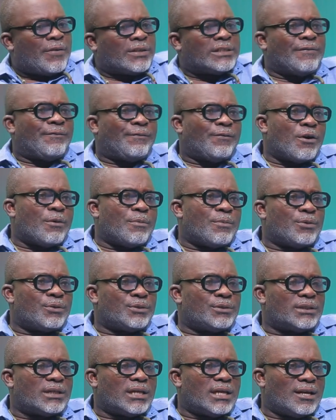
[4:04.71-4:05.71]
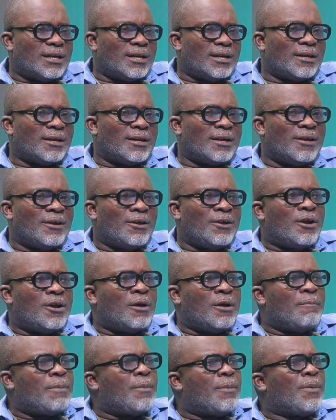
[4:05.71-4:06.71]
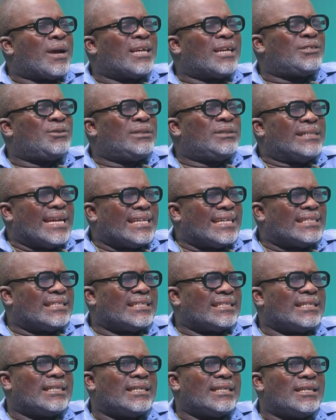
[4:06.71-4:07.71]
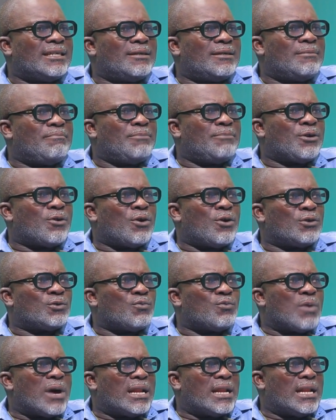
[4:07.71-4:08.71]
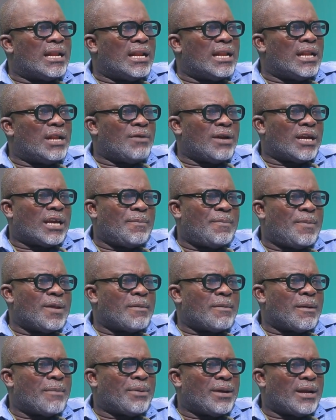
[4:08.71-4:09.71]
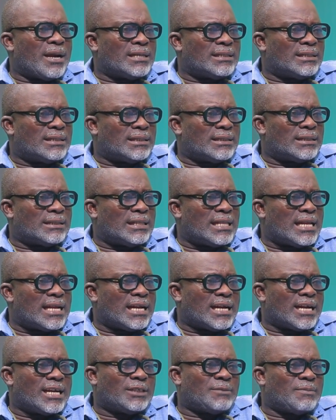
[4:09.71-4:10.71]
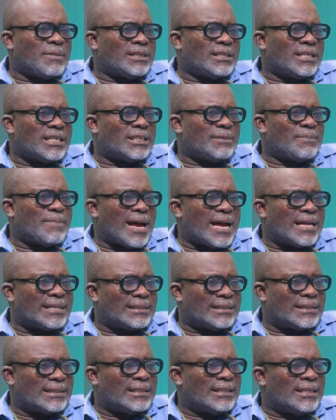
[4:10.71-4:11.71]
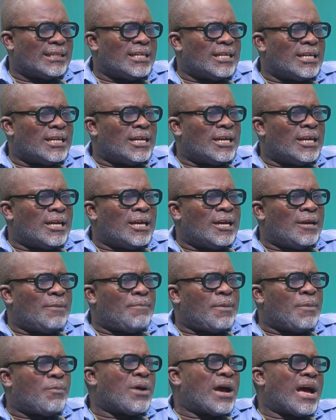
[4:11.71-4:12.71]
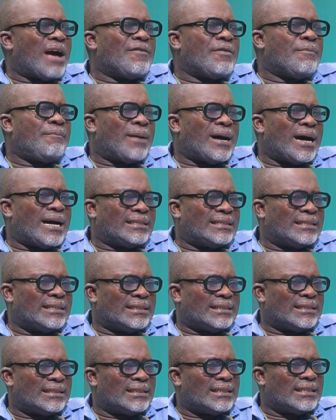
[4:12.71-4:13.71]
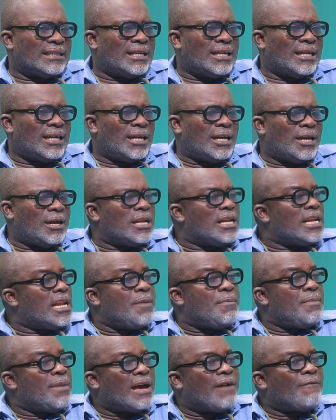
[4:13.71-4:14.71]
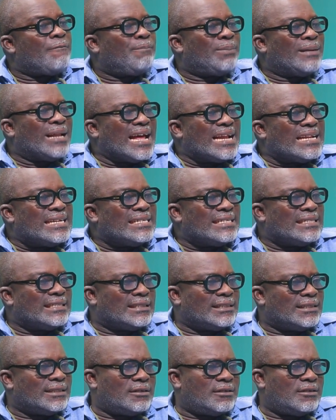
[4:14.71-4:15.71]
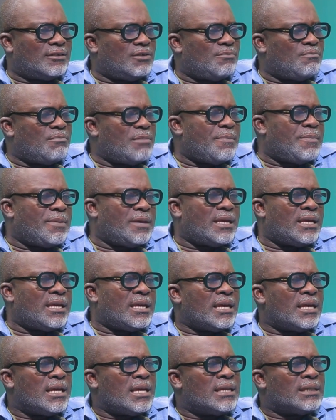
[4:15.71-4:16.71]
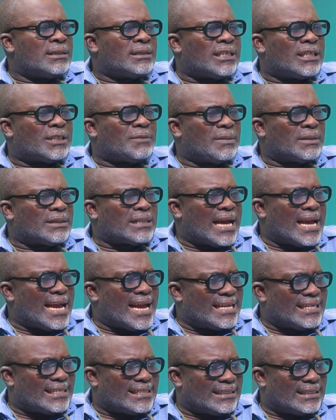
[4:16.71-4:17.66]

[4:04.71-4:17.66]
and foremost, people get to debt because, one, they were keeping up appearances. Like the Christmas just passed. Mm-hmm. People were having parties. They may have planned it maybe six months ahead.